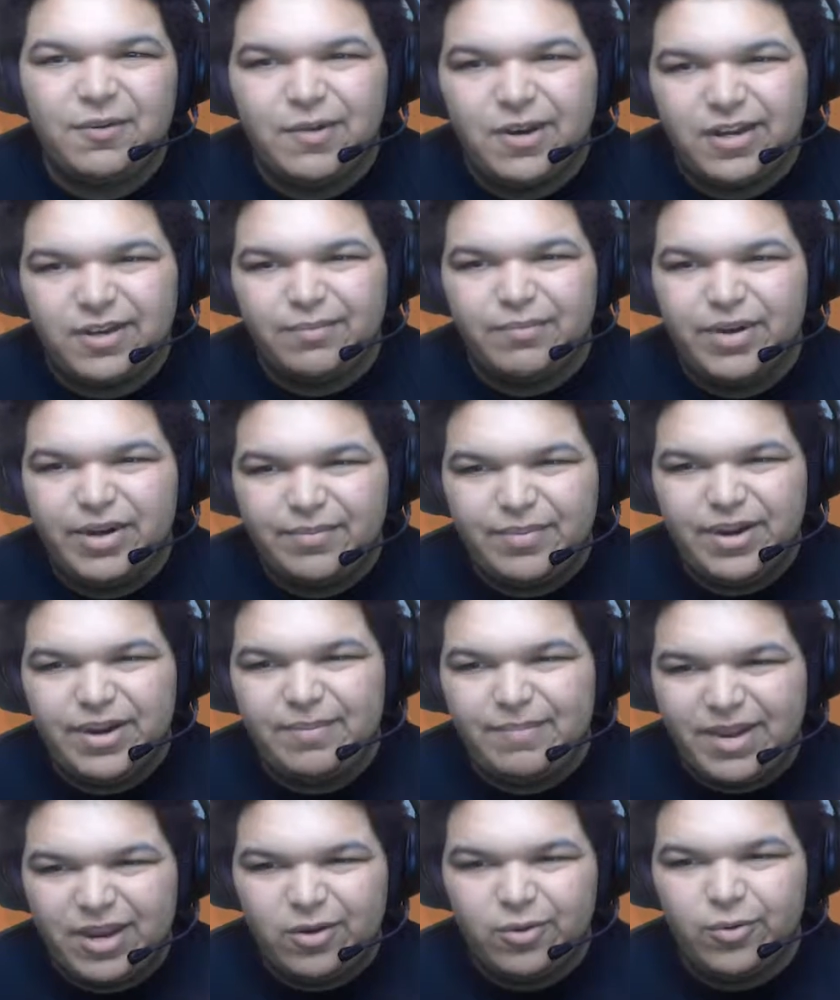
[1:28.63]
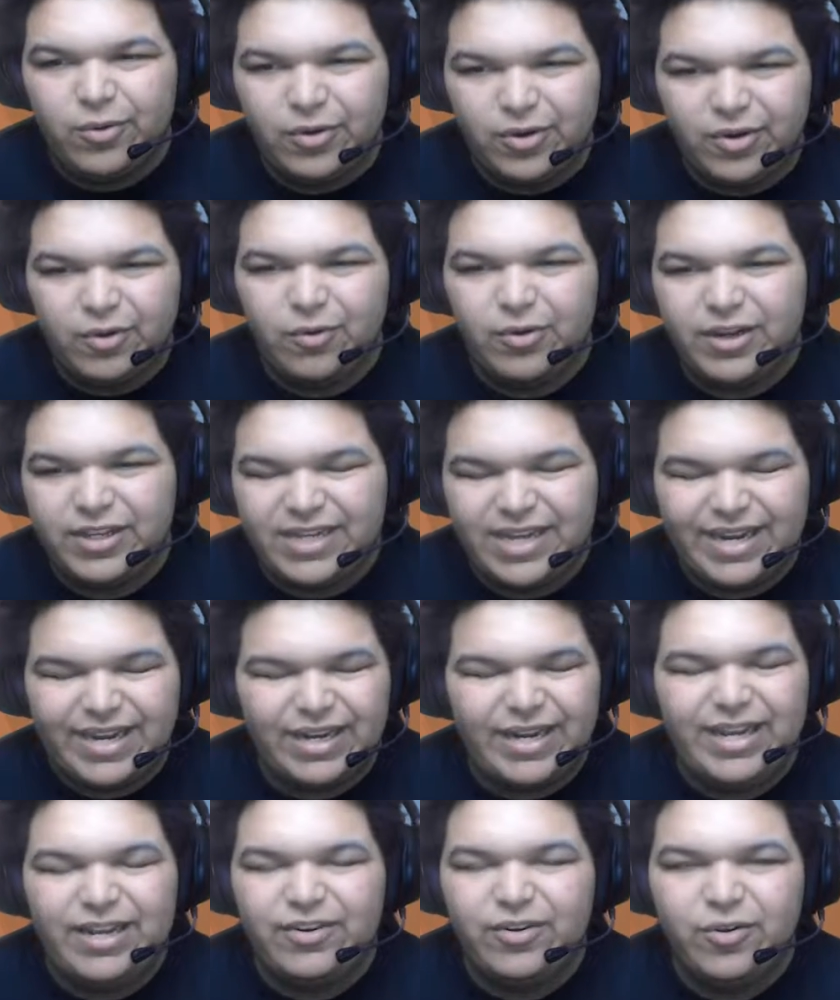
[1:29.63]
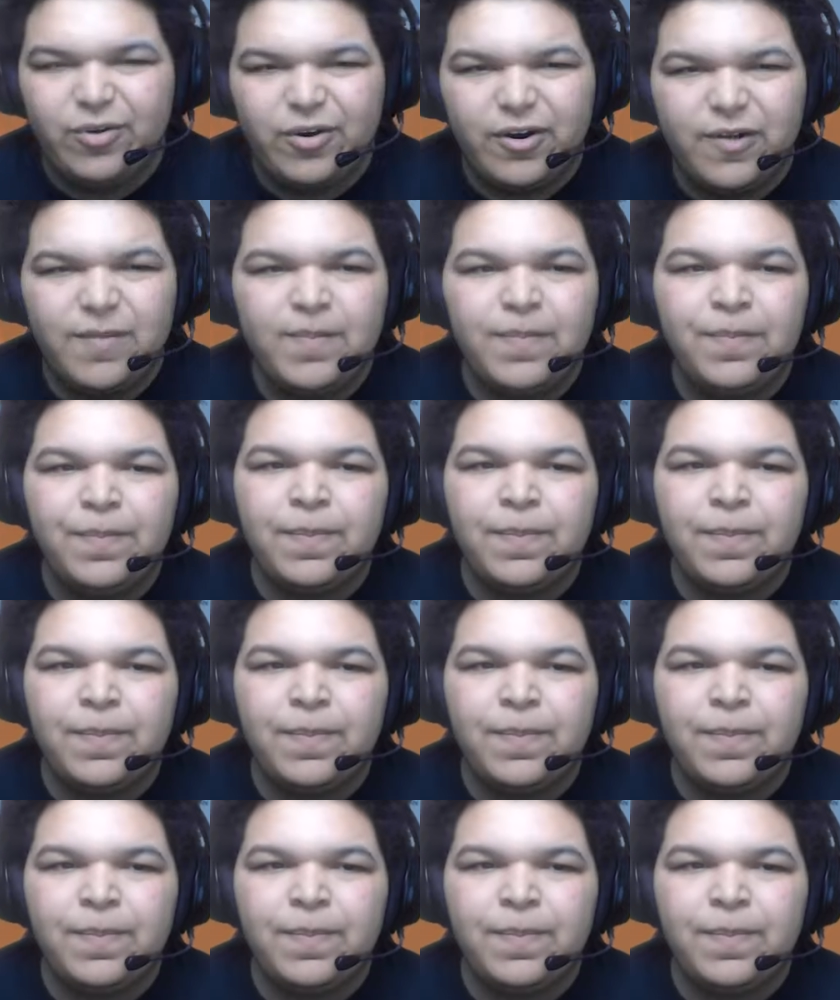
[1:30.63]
Rock and Brick Break, Mega Horn, Horn Attack, and Endure.